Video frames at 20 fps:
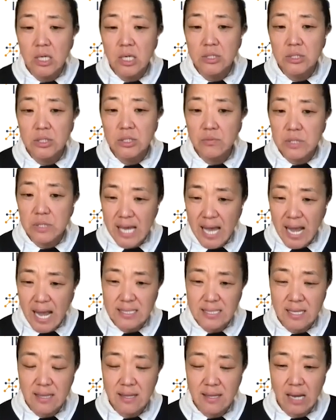to
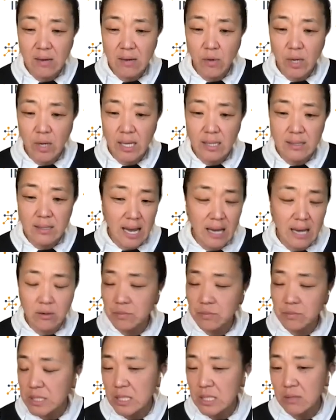react in that way, that'll
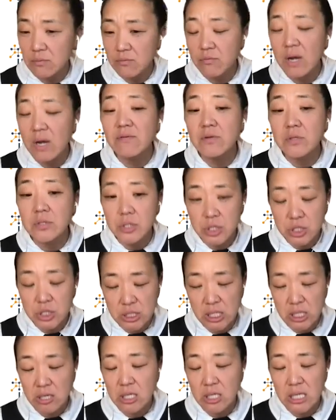be
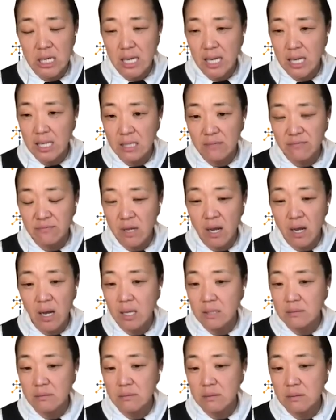revolutionary, and if
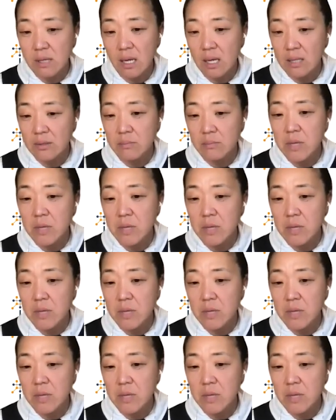not the